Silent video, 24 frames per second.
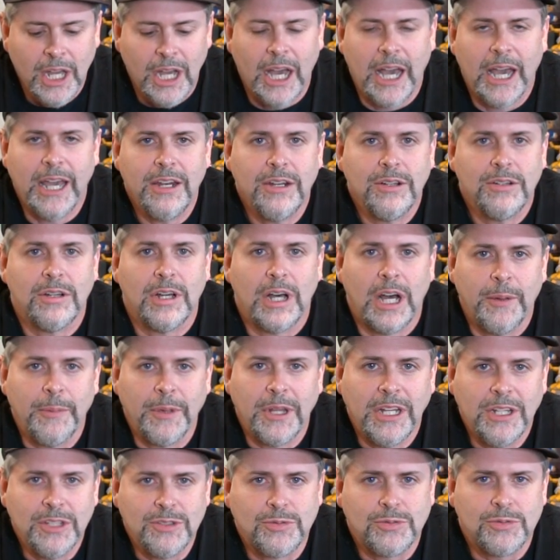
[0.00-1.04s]

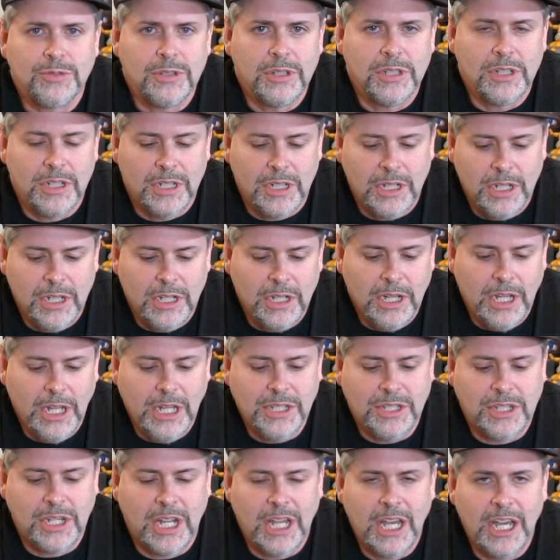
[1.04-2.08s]
he's
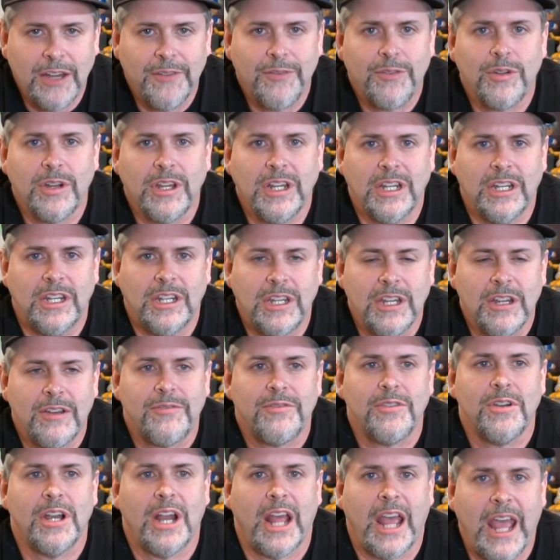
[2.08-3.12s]
covering
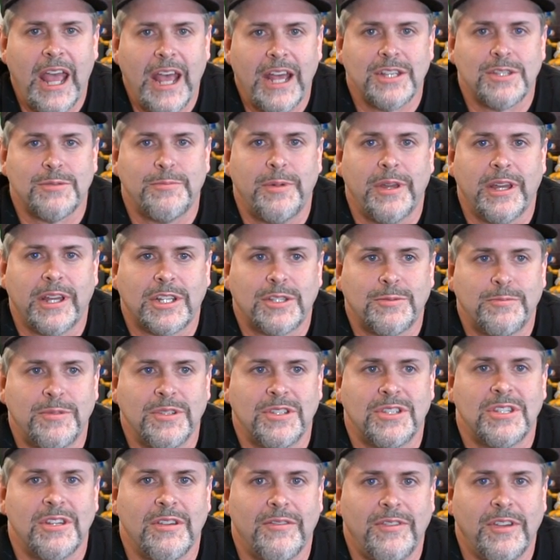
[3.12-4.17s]
different aspects
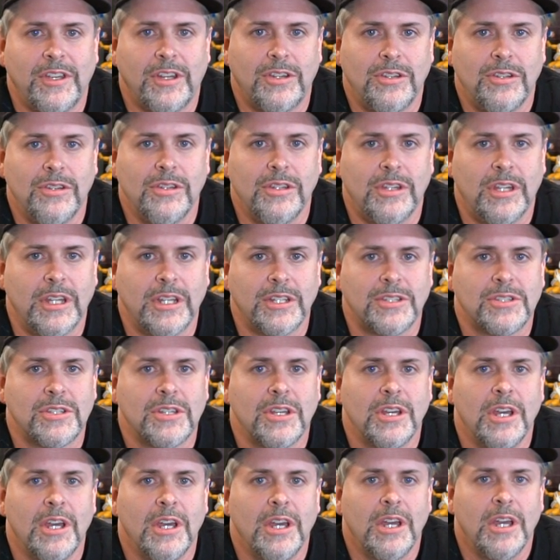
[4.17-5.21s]
specific to
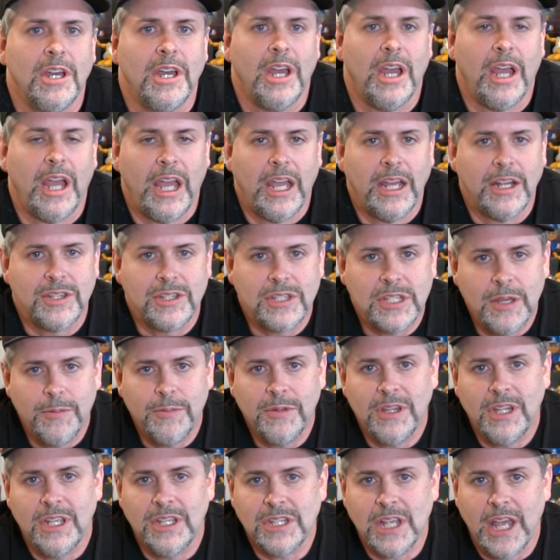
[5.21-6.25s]
this. And some
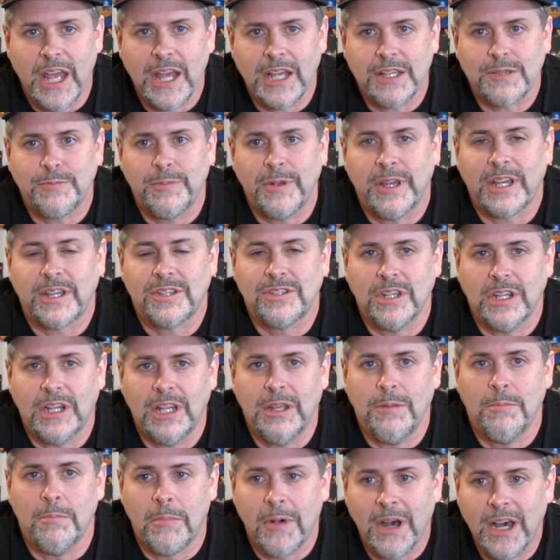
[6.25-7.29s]
of these aspects that
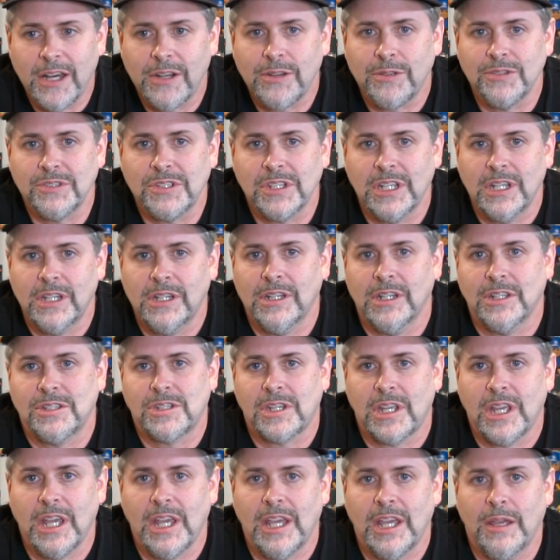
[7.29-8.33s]
he models in
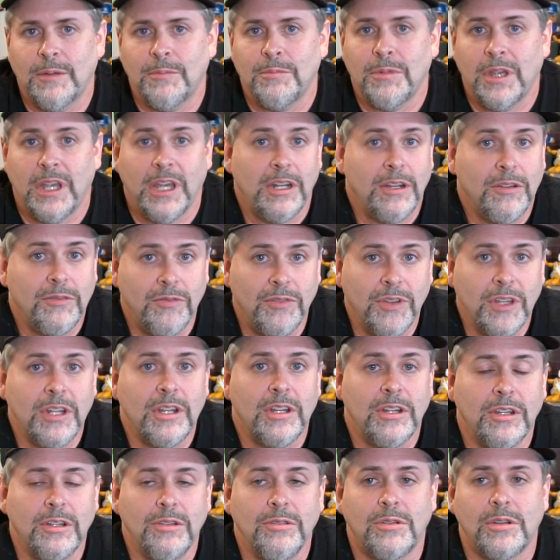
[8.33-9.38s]
this game and
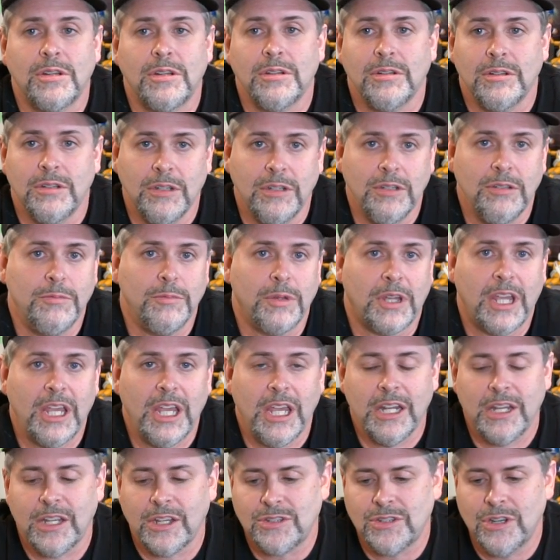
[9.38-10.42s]
invented new
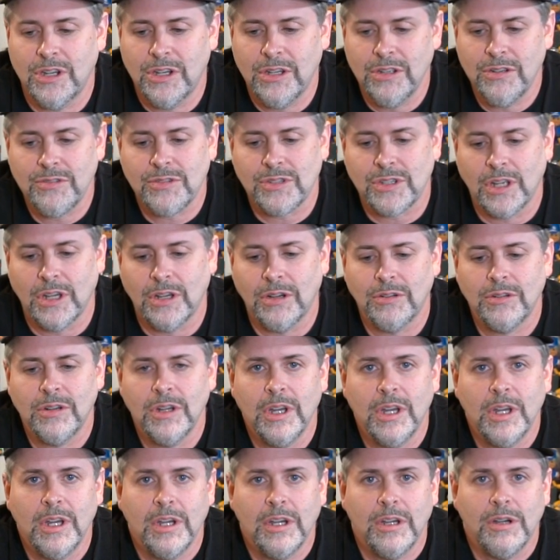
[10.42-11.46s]
mechanics to do so
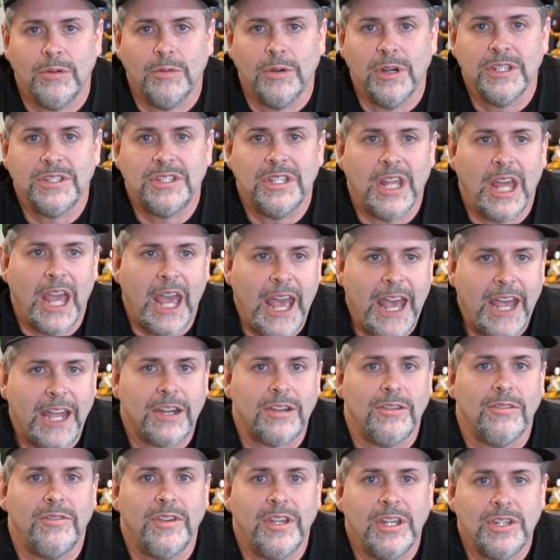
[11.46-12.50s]
was the
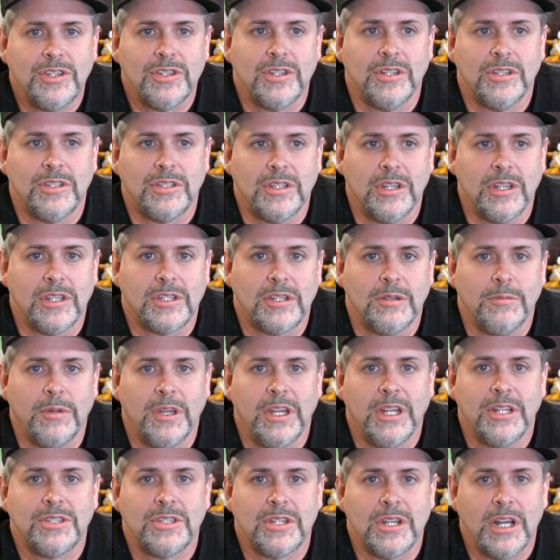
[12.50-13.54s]
activation system.
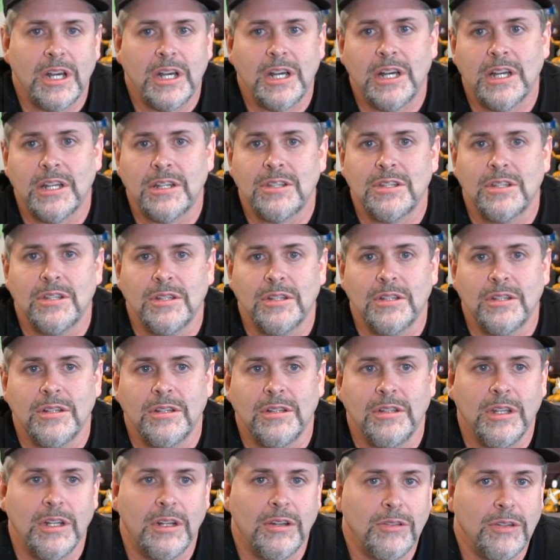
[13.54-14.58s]
It's not,
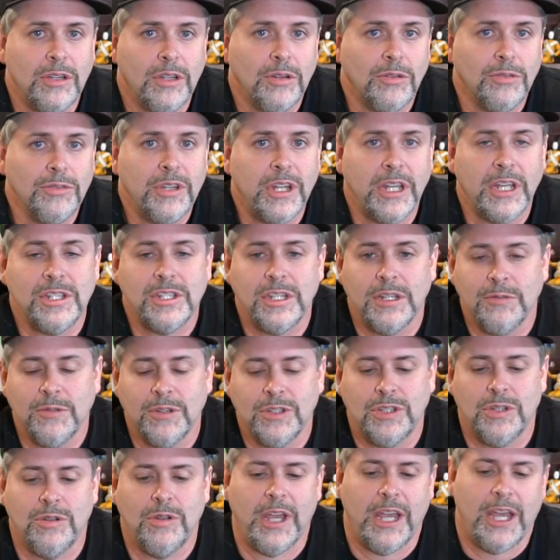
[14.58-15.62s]
you know, in the old days it
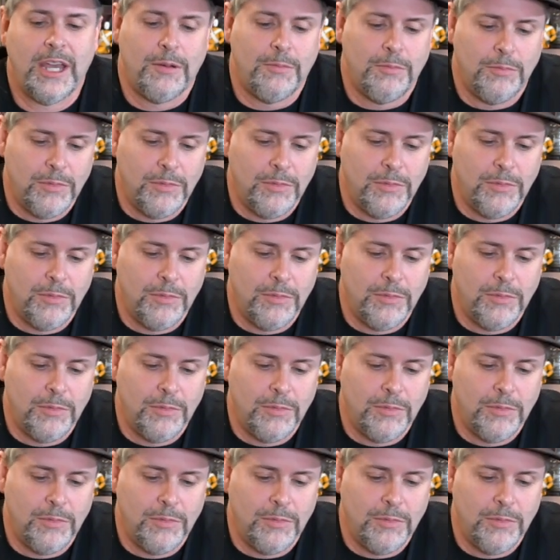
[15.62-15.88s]
was you had